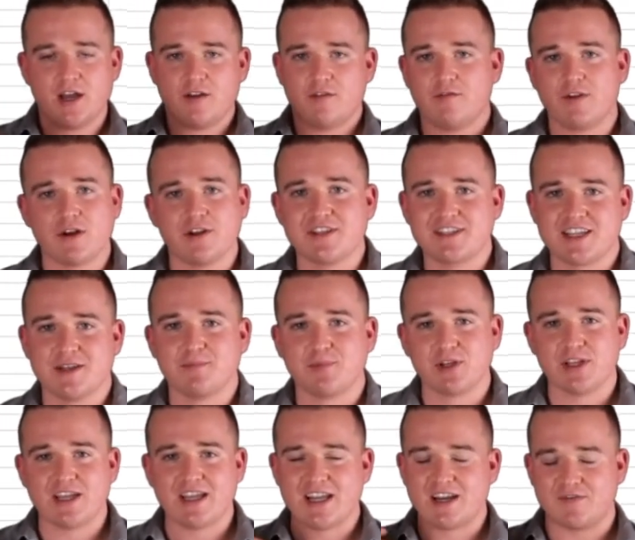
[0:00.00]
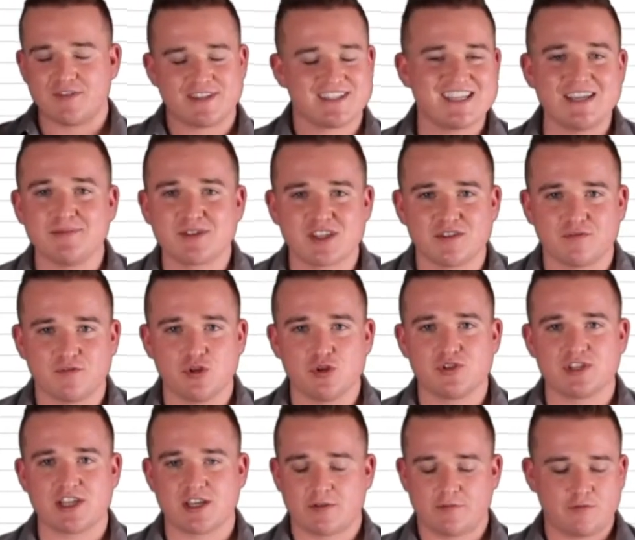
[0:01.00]
very simply, and if it seems
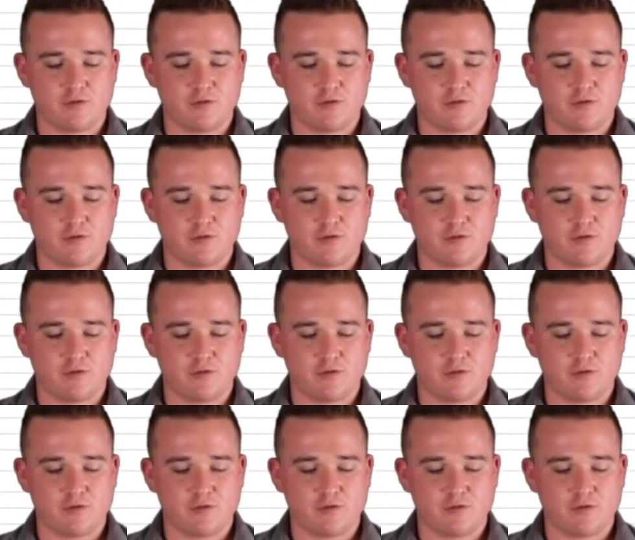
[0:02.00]
confusing,